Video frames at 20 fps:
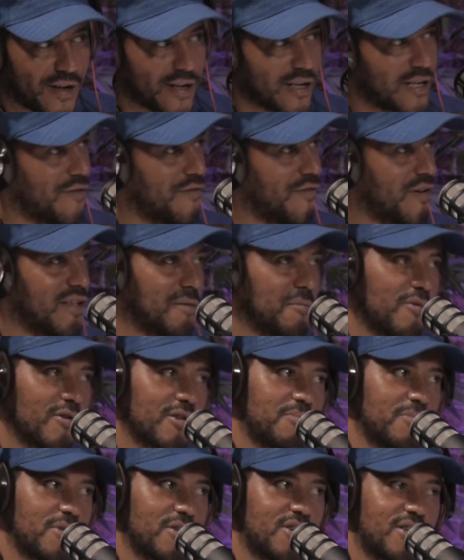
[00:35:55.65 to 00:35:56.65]
you very much,
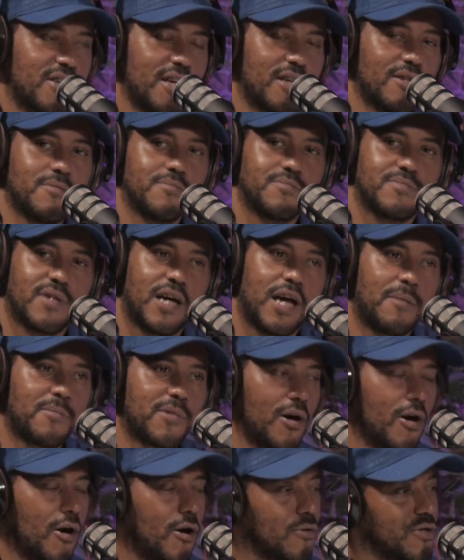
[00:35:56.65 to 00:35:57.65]
Michelle. I'm your
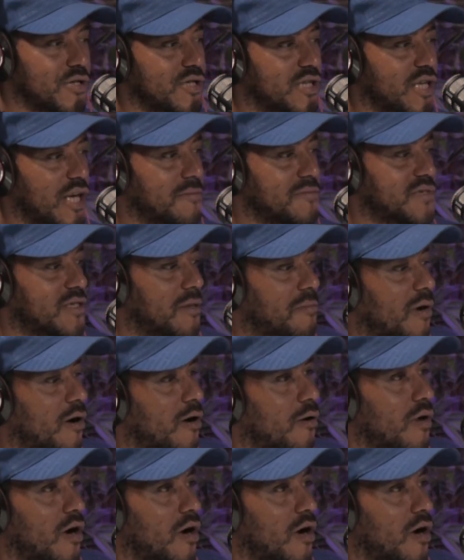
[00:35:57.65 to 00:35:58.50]
host, James DeBow,